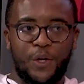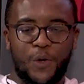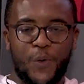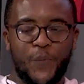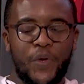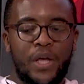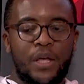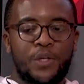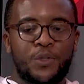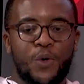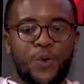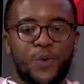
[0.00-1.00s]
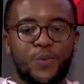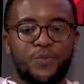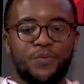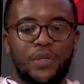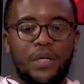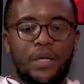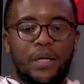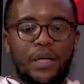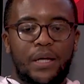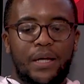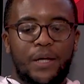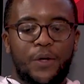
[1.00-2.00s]
You know, so
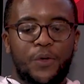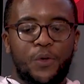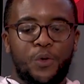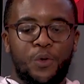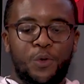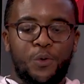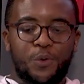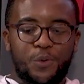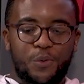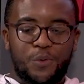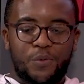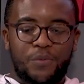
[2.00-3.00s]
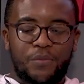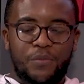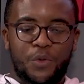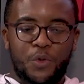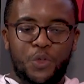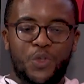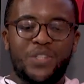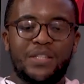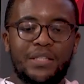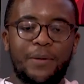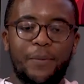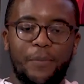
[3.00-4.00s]
you do you
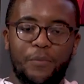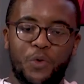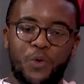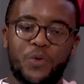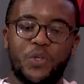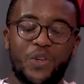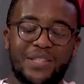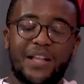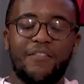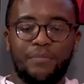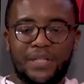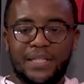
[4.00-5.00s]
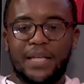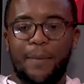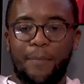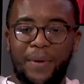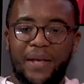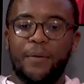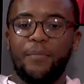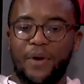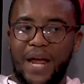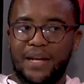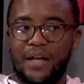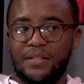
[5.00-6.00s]
see yourself building a bigger
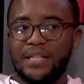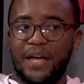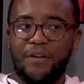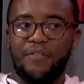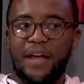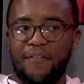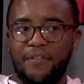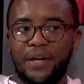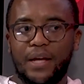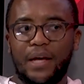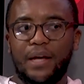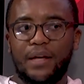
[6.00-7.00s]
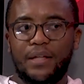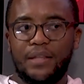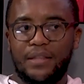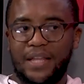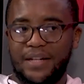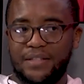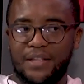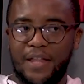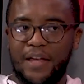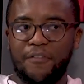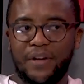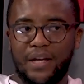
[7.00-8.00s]
brand outside of Africa than South
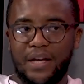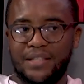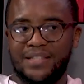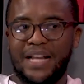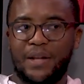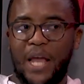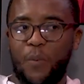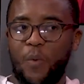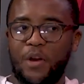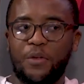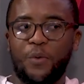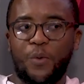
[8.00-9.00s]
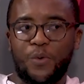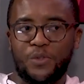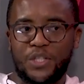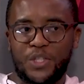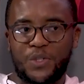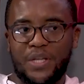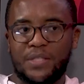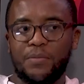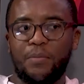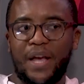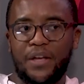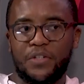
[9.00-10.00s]
Africa? Is that like one of the goals that you
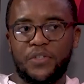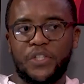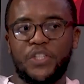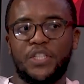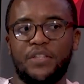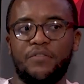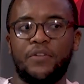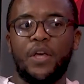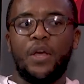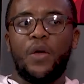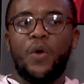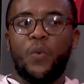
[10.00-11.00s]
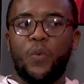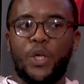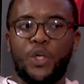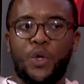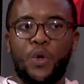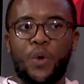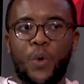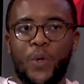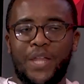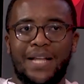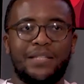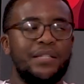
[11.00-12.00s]
aspire to achieve, where you know
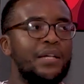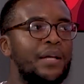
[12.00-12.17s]
that